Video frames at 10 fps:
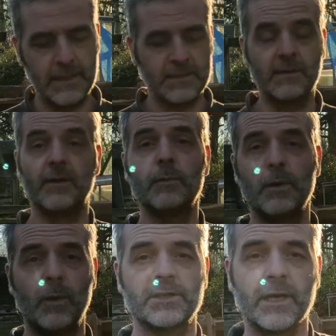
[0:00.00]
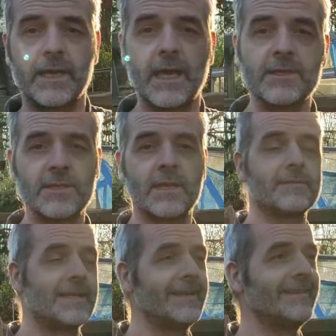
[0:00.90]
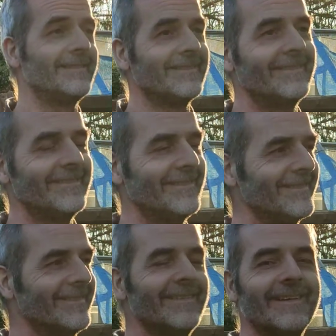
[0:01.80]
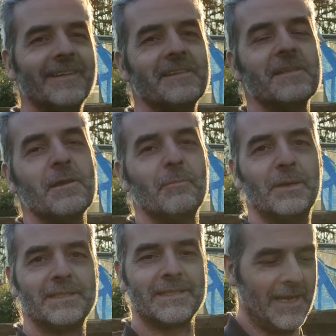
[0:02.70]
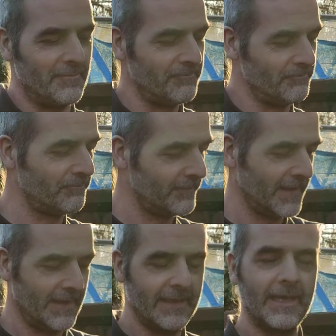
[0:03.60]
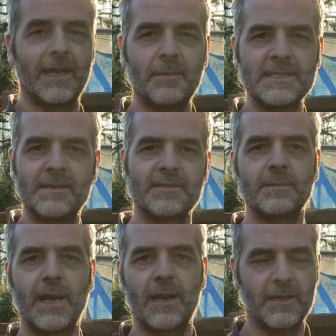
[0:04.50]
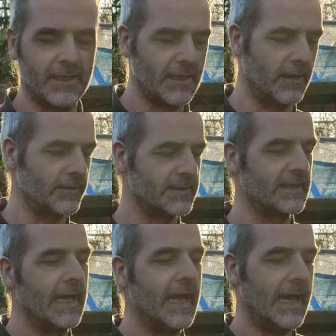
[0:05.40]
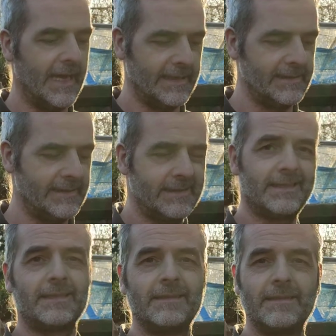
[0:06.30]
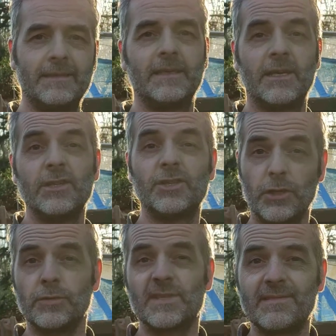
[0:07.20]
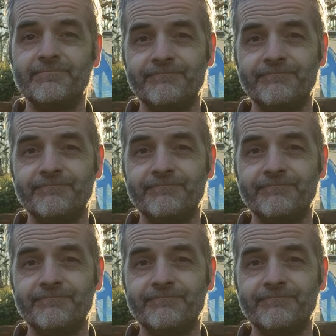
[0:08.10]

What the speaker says: stuff. I will wash it occasionally, obviously. But yeah, get myself some gardening clothes and shoes.